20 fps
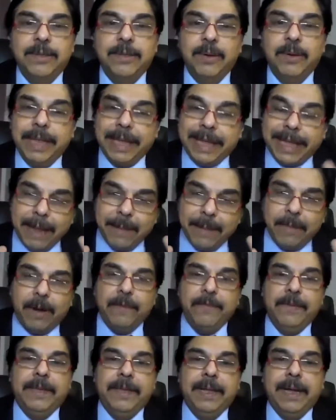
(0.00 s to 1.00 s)
So they came
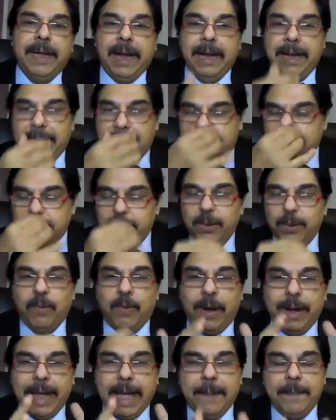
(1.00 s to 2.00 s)
out with a guideline. So
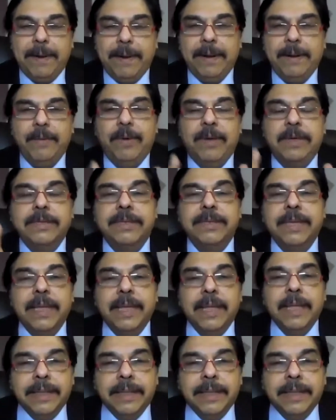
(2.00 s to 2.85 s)
what happened was,